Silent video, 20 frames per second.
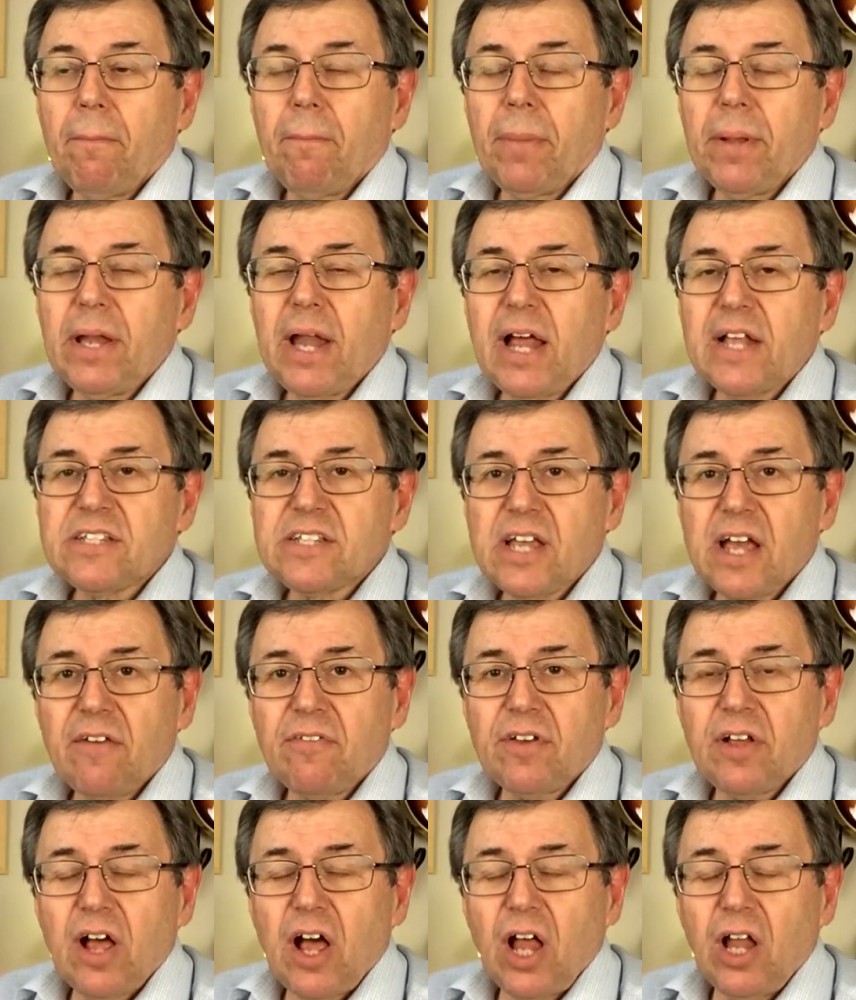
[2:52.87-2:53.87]
but let's
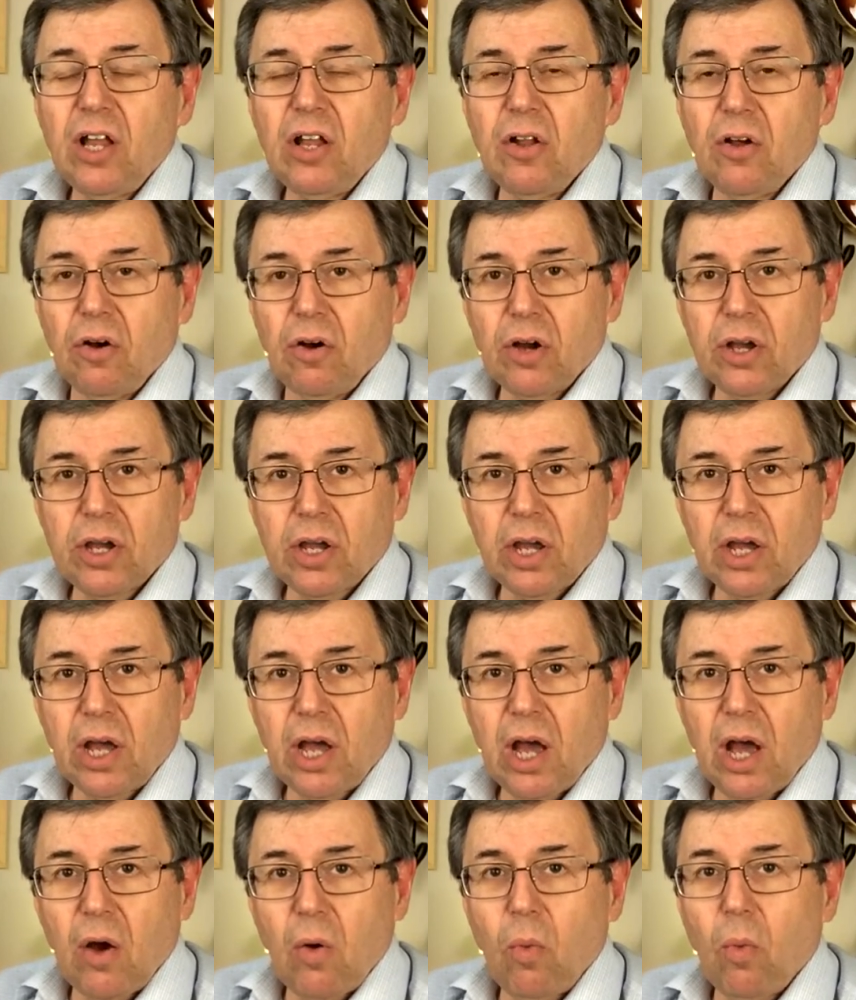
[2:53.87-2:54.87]
have a, a look
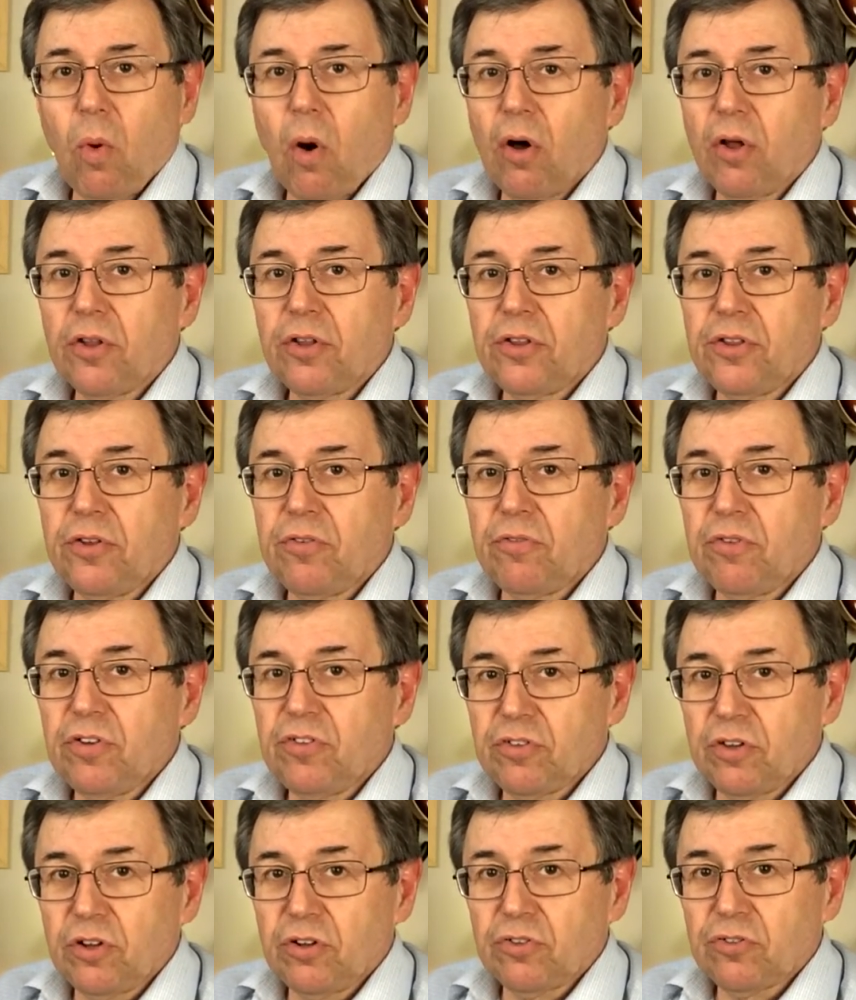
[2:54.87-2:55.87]
at what the
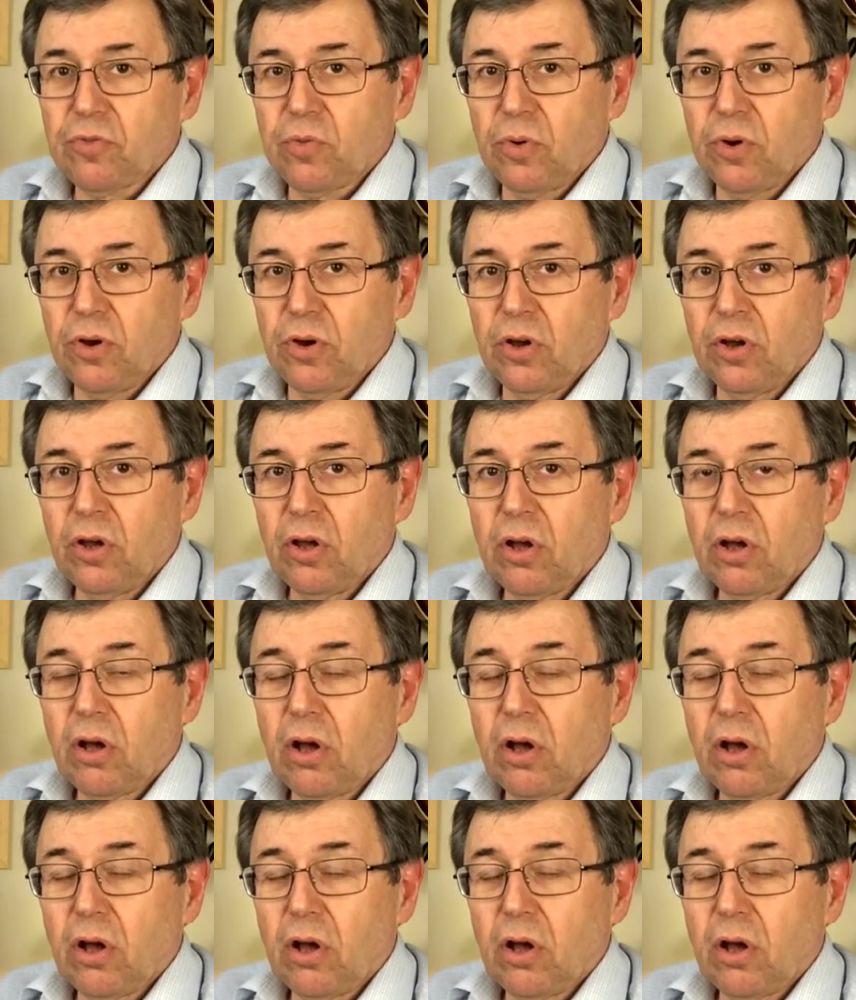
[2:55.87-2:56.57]
results were